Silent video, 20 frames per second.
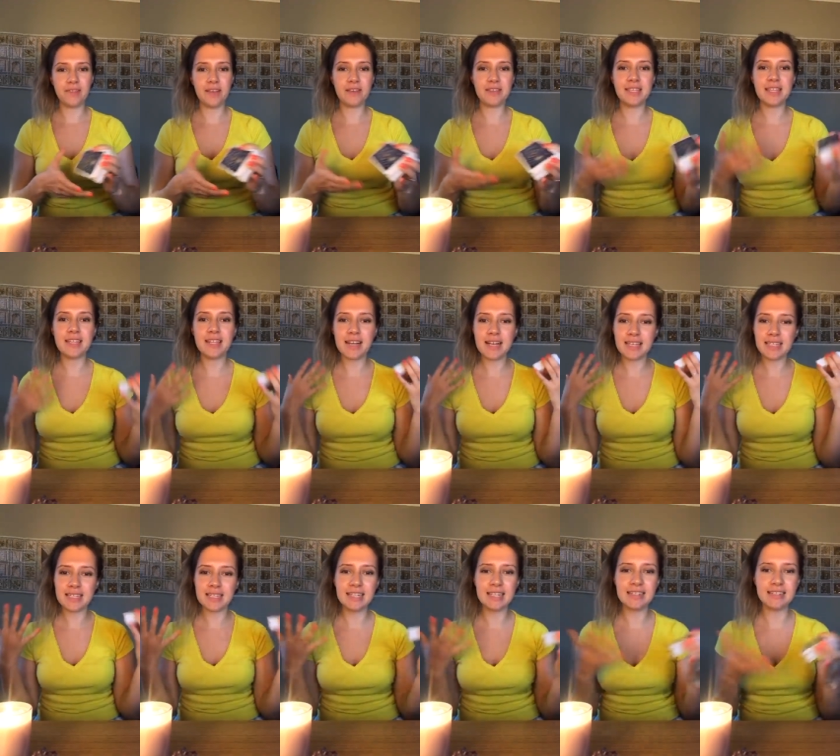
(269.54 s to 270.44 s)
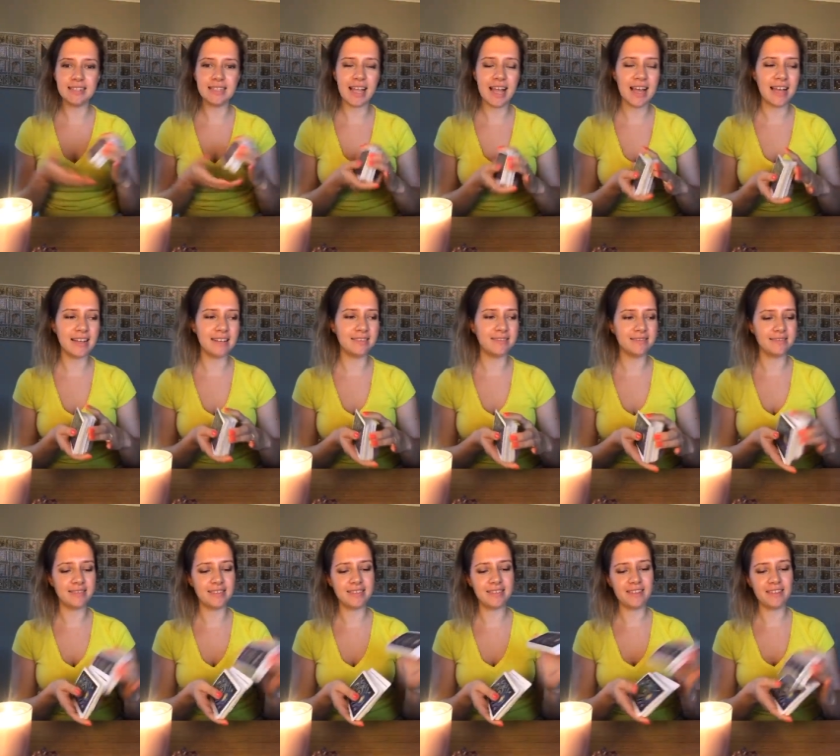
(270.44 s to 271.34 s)
was a nice little uh,
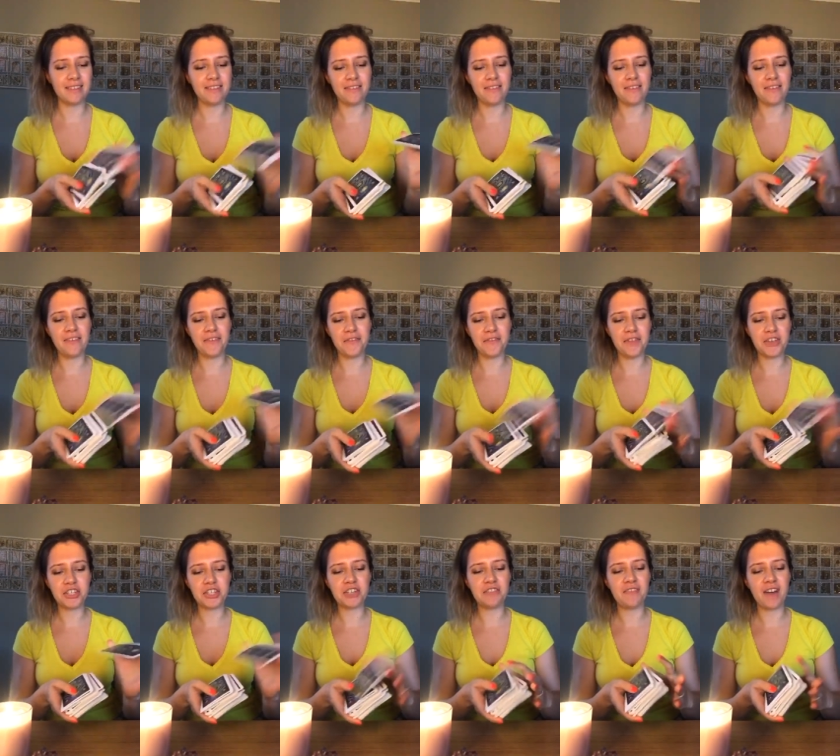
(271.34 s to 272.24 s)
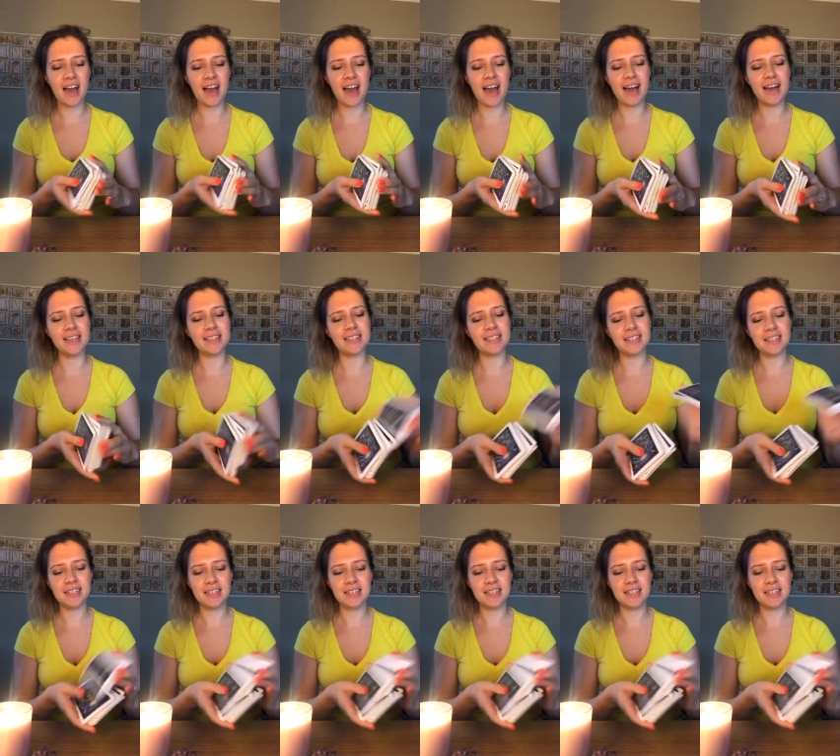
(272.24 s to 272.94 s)
vision that I had.